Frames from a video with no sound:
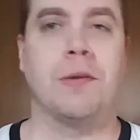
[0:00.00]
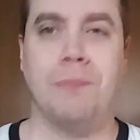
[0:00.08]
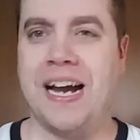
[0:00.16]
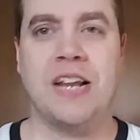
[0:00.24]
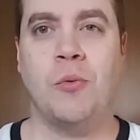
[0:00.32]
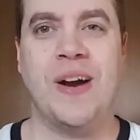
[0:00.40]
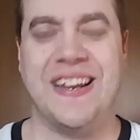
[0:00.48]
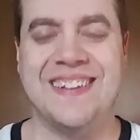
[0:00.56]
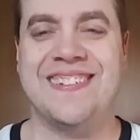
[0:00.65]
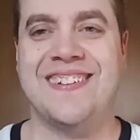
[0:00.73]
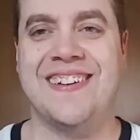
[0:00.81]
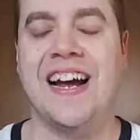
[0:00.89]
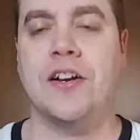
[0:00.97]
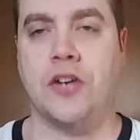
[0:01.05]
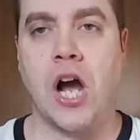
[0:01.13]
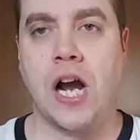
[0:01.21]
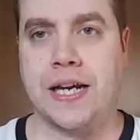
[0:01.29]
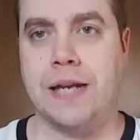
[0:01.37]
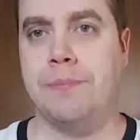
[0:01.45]
And by the way, this is not
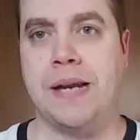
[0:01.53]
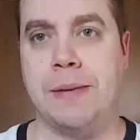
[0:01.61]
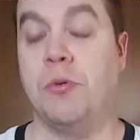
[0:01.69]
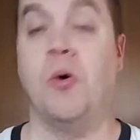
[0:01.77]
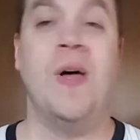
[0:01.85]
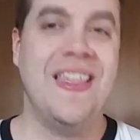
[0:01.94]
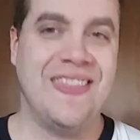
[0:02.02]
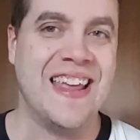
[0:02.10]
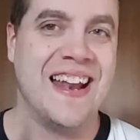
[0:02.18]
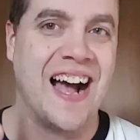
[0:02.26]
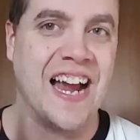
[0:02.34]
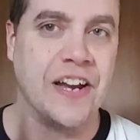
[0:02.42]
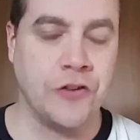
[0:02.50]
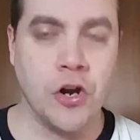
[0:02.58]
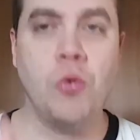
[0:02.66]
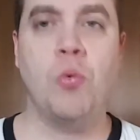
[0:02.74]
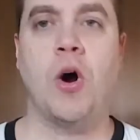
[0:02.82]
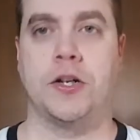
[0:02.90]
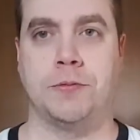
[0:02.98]
knocking people that I know
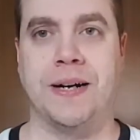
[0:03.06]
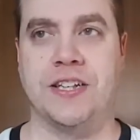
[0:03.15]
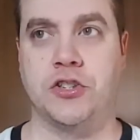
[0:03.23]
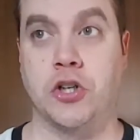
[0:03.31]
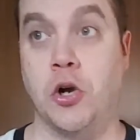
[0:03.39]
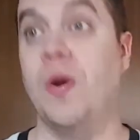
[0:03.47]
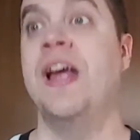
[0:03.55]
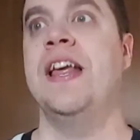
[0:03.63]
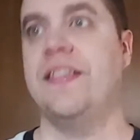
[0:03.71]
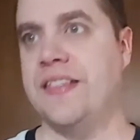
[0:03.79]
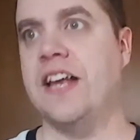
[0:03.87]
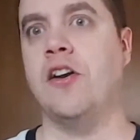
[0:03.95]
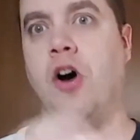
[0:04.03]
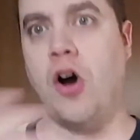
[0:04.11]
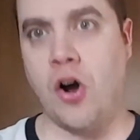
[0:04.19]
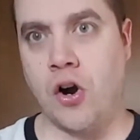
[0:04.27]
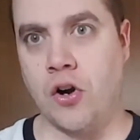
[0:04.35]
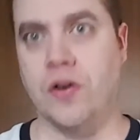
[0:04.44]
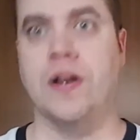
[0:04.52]
watch my show that
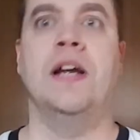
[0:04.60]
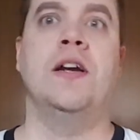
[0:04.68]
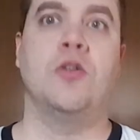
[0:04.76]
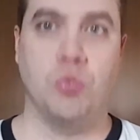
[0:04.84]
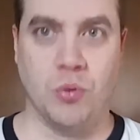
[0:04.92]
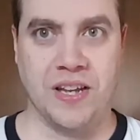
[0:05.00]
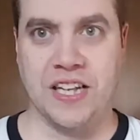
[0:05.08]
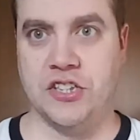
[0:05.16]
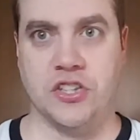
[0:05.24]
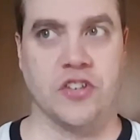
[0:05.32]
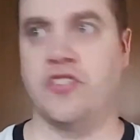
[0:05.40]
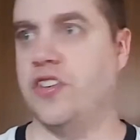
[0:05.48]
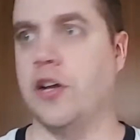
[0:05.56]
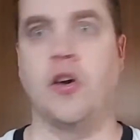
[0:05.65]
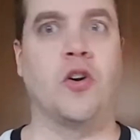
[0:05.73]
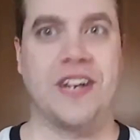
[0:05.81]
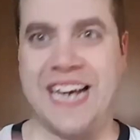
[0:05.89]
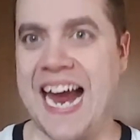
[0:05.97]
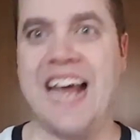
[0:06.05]
are religious, that are
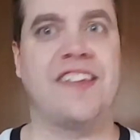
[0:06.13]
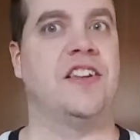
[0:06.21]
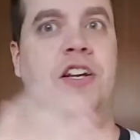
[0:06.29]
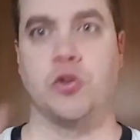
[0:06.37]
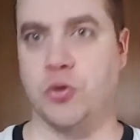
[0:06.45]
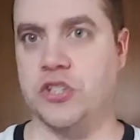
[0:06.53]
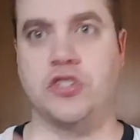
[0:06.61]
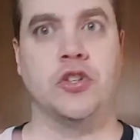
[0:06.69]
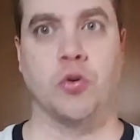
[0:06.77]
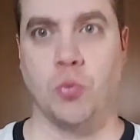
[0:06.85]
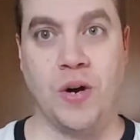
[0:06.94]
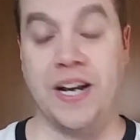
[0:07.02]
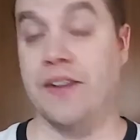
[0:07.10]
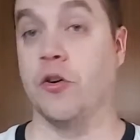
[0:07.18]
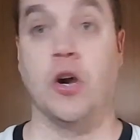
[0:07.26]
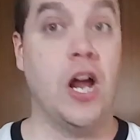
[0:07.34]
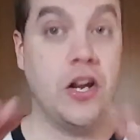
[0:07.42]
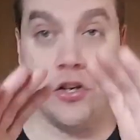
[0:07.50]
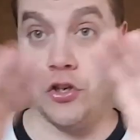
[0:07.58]
Catholic, Christian, or whatever.
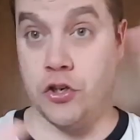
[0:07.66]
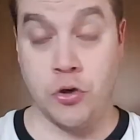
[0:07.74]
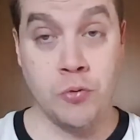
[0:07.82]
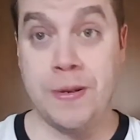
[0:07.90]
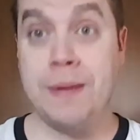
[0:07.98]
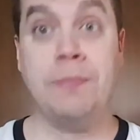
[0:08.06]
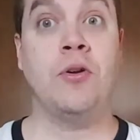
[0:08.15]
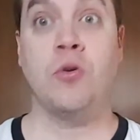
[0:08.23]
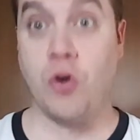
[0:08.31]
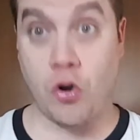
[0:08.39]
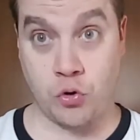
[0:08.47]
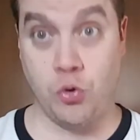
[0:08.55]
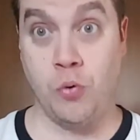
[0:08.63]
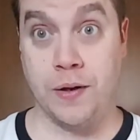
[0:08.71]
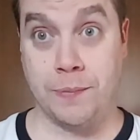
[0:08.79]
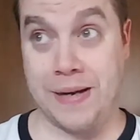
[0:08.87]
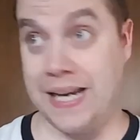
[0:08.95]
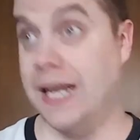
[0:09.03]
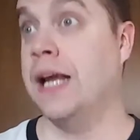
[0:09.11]
You people are all cool with
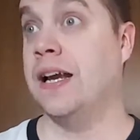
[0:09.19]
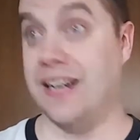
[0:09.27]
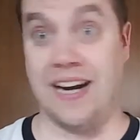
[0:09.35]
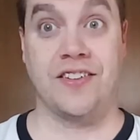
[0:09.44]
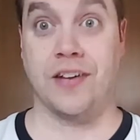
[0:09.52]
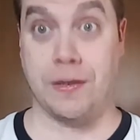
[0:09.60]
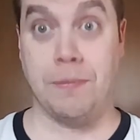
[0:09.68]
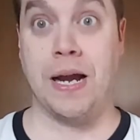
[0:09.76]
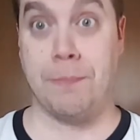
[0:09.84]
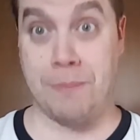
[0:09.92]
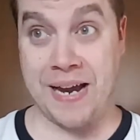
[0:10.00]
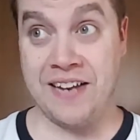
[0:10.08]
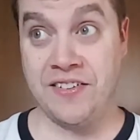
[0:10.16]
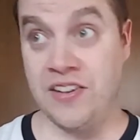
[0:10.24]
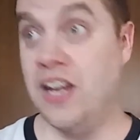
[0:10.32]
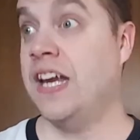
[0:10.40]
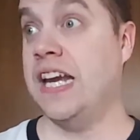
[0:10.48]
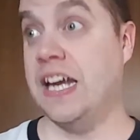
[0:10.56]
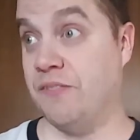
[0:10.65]
me. Guys like Mike Pence,
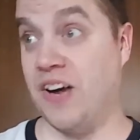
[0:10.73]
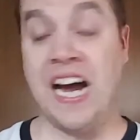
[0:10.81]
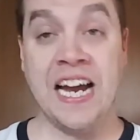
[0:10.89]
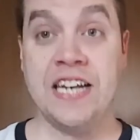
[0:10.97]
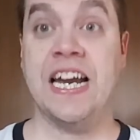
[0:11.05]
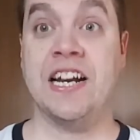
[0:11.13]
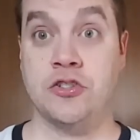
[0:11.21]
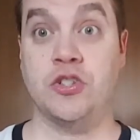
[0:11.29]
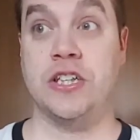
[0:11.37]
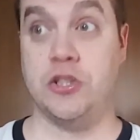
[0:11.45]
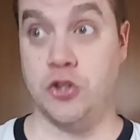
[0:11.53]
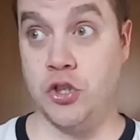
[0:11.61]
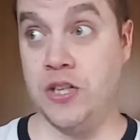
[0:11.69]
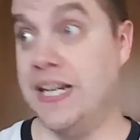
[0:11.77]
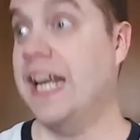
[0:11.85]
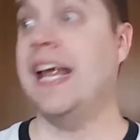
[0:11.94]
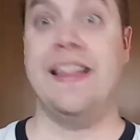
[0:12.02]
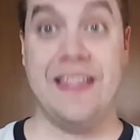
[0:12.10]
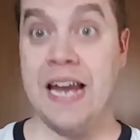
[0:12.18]
if I actually could,
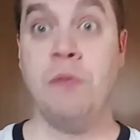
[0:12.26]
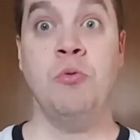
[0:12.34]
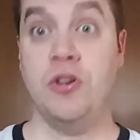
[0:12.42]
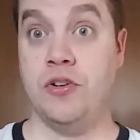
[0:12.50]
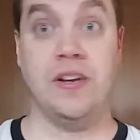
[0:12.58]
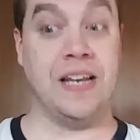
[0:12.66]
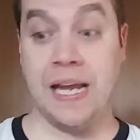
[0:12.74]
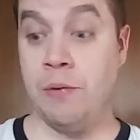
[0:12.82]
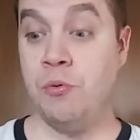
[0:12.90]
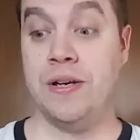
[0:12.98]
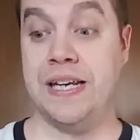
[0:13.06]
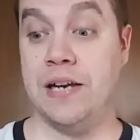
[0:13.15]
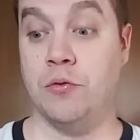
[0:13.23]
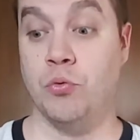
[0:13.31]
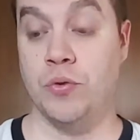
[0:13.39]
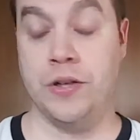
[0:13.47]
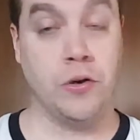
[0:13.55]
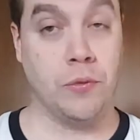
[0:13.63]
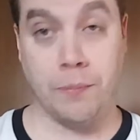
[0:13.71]
they would get,
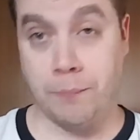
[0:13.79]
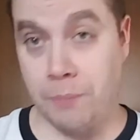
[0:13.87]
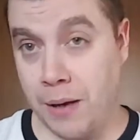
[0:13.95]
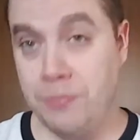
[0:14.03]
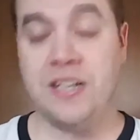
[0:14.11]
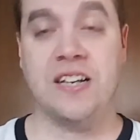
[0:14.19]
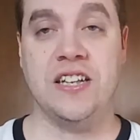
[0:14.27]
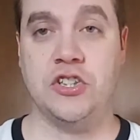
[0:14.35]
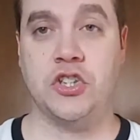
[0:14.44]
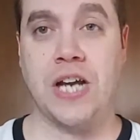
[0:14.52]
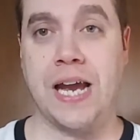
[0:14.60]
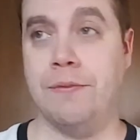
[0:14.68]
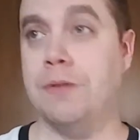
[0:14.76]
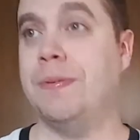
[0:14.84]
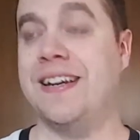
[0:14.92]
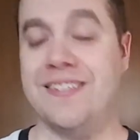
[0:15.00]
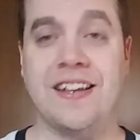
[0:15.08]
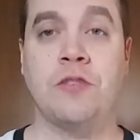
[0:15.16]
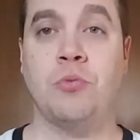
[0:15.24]
you know, publicly shamed
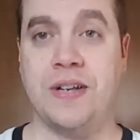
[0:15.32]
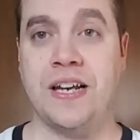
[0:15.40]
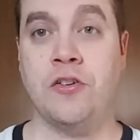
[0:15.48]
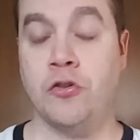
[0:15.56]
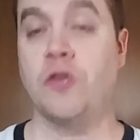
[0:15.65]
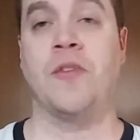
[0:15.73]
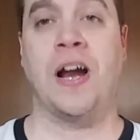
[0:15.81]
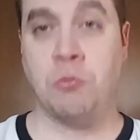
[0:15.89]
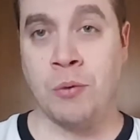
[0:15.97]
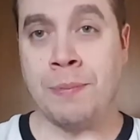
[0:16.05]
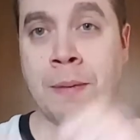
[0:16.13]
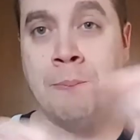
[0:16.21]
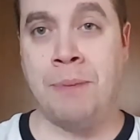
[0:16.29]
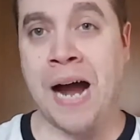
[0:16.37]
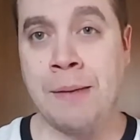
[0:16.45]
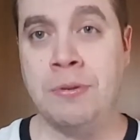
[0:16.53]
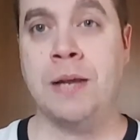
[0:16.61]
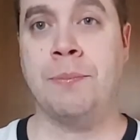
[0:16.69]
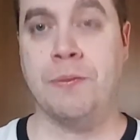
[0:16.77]
because that's what they deserve. I'd rip a
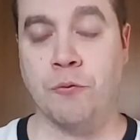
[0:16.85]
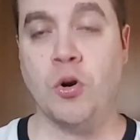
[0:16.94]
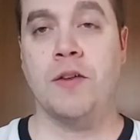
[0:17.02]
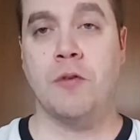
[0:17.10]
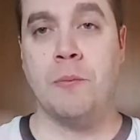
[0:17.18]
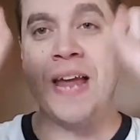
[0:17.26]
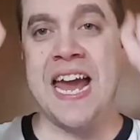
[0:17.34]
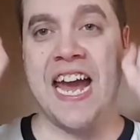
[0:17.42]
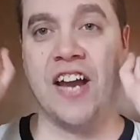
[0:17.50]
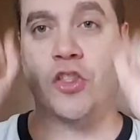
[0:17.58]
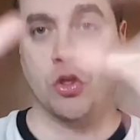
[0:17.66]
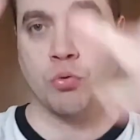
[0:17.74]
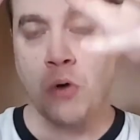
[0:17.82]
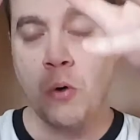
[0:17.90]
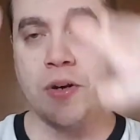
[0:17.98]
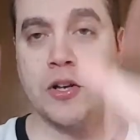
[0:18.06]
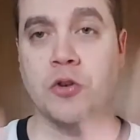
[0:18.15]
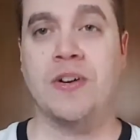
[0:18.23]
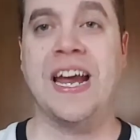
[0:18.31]
Bible up in front of them and throw it
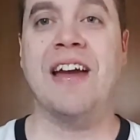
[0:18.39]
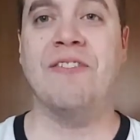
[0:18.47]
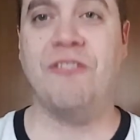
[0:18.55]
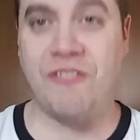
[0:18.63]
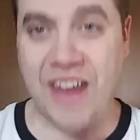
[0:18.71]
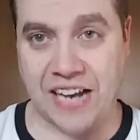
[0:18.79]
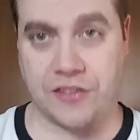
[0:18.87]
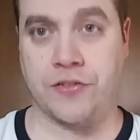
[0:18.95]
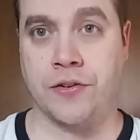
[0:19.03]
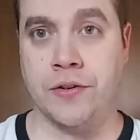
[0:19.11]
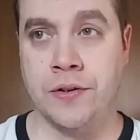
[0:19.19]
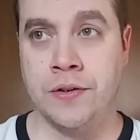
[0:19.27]
in their damn face.